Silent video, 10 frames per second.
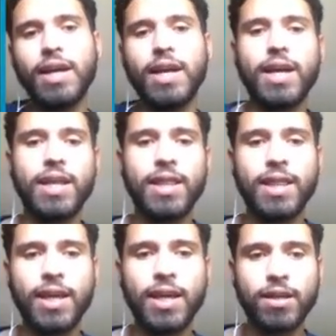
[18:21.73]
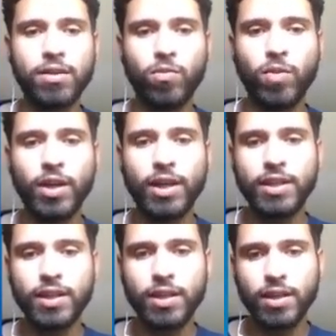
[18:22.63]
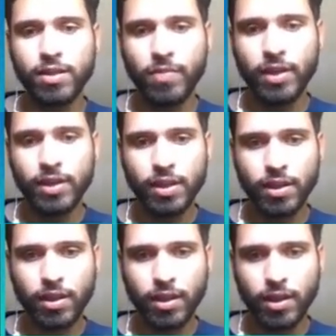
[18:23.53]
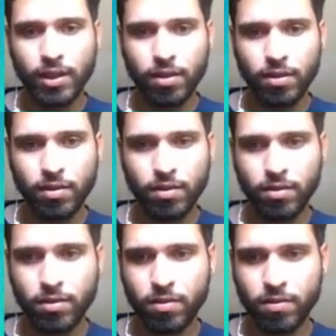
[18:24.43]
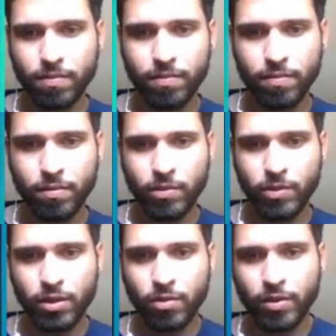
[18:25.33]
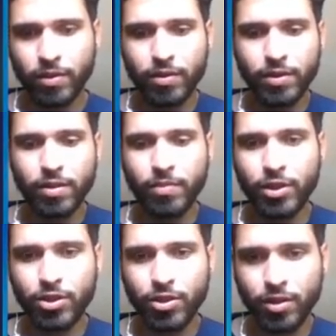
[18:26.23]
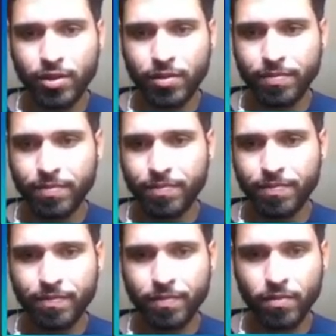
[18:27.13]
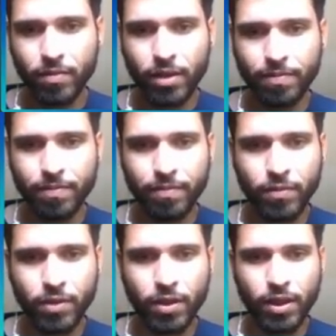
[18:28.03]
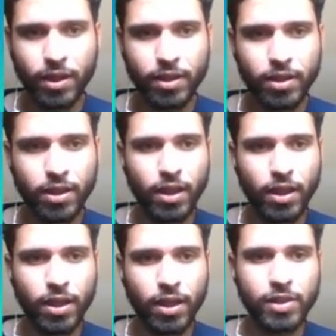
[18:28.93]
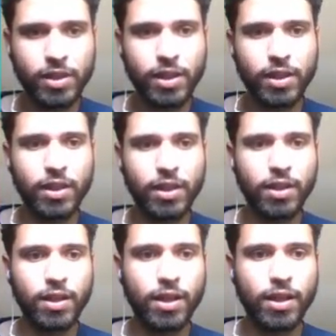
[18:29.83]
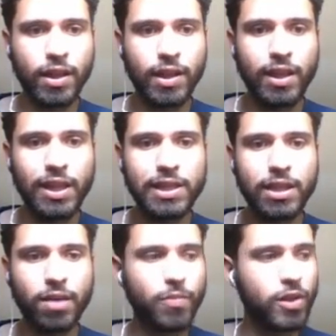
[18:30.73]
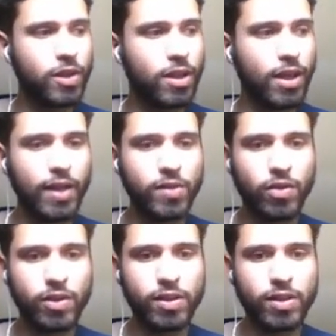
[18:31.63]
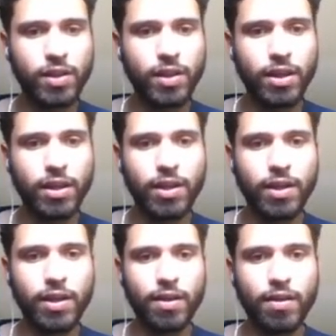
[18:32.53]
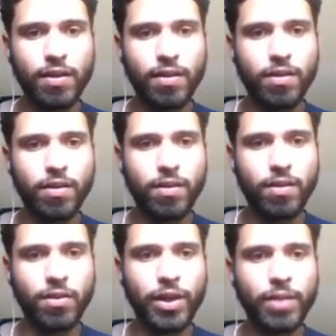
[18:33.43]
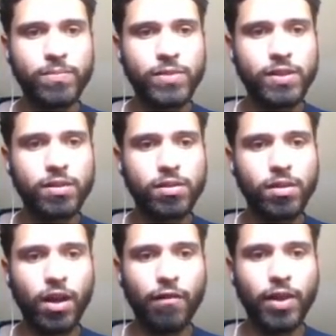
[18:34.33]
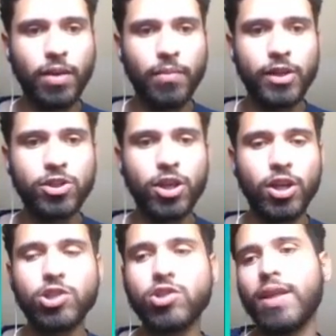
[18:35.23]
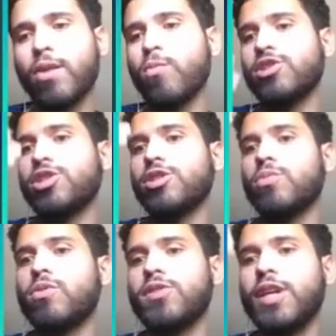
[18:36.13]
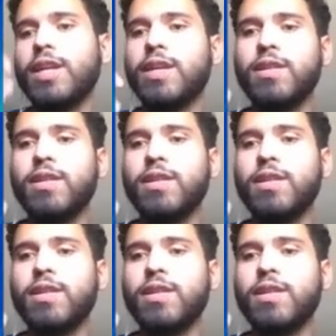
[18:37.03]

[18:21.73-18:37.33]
And then what I did is basically, let's see where there's animation here. Yeah, on the hand. It's basically cleaned up, as you can see, the rims of the image, so that when she rotated